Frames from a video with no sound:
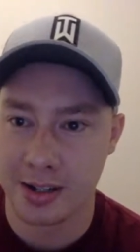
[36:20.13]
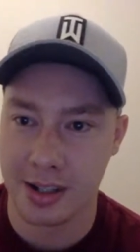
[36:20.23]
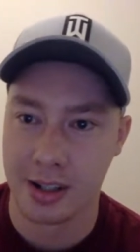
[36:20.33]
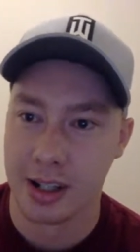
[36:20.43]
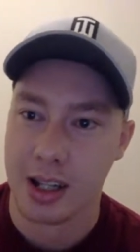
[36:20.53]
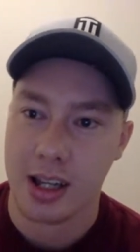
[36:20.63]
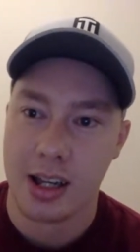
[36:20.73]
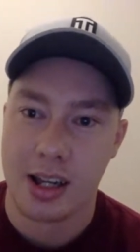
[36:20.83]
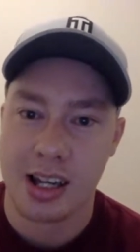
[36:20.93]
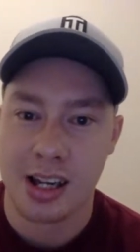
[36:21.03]
So
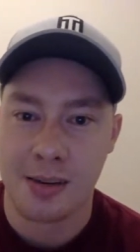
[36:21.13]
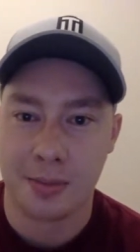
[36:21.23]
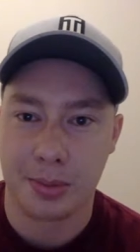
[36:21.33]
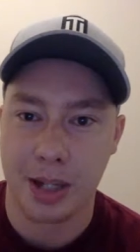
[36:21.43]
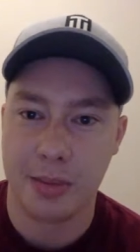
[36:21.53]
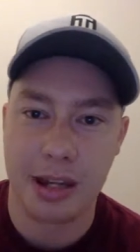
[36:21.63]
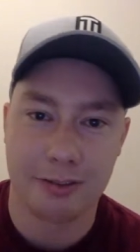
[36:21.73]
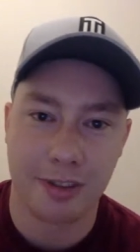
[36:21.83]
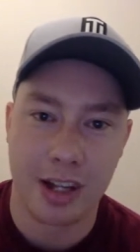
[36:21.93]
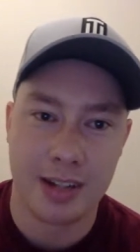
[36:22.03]
going to be a
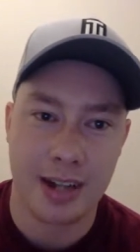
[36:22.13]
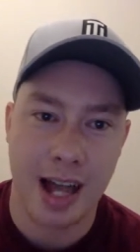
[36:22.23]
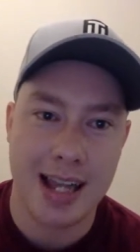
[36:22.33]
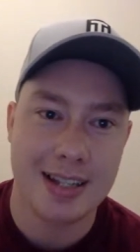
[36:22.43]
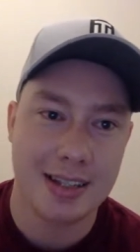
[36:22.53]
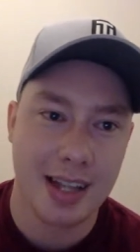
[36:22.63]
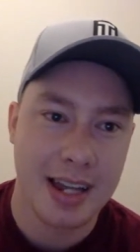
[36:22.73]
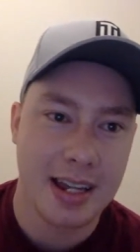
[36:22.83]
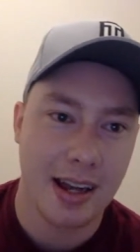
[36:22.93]
fun night slate.